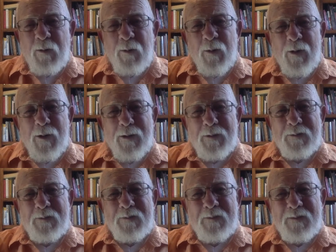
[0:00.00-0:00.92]
word,
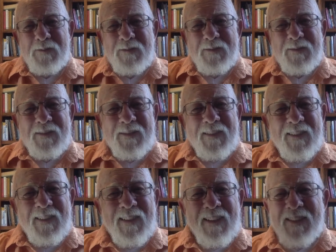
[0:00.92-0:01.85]

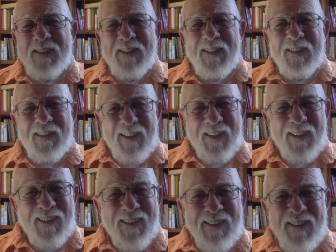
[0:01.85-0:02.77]
is still
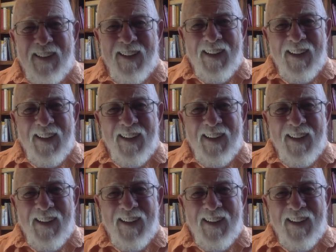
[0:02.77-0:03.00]
here.